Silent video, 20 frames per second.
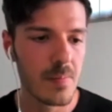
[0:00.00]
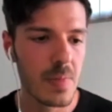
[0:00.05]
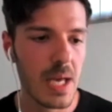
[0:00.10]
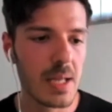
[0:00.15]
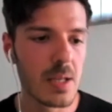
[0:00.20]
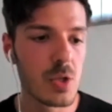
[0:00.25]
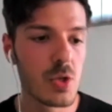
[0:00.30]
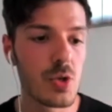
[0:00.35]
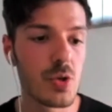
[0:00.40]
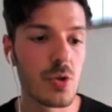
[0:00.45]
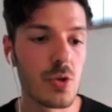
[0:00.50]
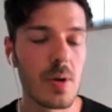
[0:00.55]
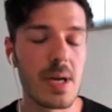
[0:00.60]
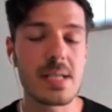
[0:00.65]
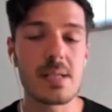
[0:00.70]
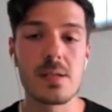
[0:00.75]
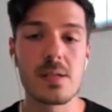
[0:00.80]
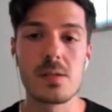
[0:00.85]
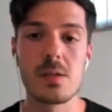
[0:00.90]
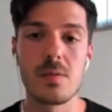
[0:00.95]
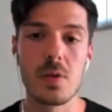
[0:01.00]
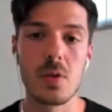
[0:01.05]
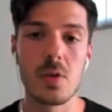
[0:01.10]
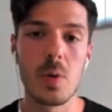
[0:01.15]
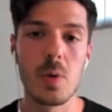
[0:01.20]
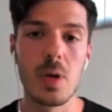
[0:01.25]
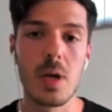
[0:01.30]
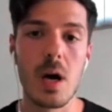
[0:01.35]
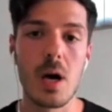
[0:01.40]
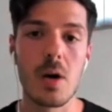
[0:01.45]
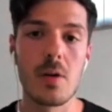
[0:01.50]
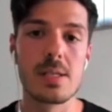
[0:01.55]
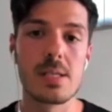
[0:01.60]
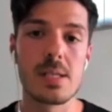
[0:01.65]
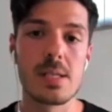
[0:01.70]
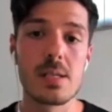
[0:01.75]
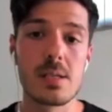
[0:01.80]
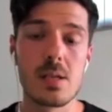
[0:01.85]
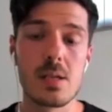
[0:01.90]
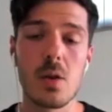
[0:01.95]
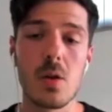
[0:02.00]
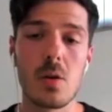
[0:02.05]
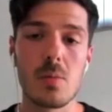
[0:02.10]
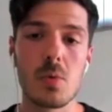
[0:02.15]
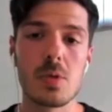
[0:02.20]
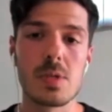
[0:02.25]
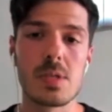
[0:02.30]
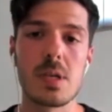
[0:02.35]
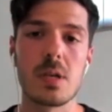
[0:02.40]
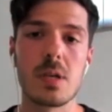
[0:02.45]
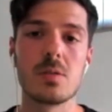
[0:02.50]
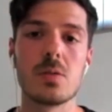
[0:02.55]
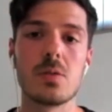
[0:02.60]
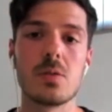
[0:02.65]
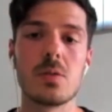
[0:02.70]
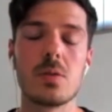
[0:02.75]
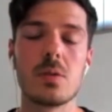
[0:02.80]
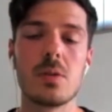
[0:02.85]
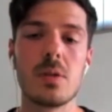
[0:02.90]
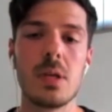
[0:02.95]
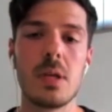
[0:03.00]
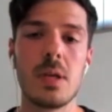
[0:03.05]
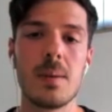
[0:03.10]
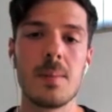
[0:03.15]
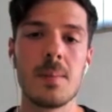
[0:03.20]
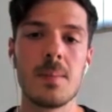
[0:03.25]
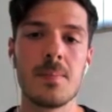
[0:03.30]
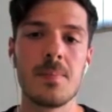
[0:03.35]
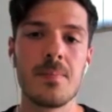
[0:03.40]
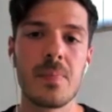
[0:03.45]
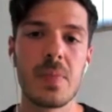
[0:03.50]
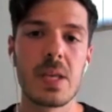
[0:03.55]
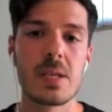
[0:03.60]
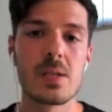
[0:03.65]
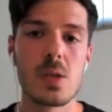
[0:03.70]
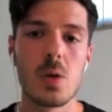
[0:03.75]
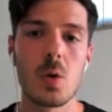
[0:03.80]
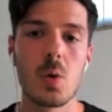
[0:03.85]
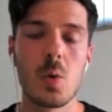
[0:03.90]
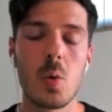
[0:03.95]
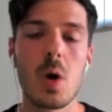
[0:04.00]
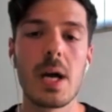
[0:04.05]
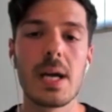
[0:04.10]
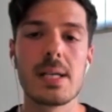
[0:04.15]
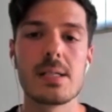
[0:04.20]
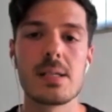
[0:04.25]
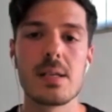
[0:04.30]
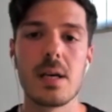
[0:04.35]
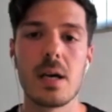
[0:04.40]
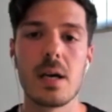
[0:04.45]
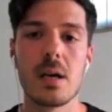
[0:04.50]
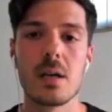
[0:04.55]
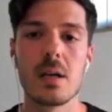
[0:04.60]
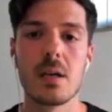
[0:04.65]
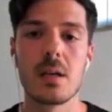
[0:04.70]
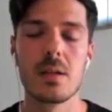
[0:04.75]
and the true essence of who we are is a lot more subtle. It's a lot quieter.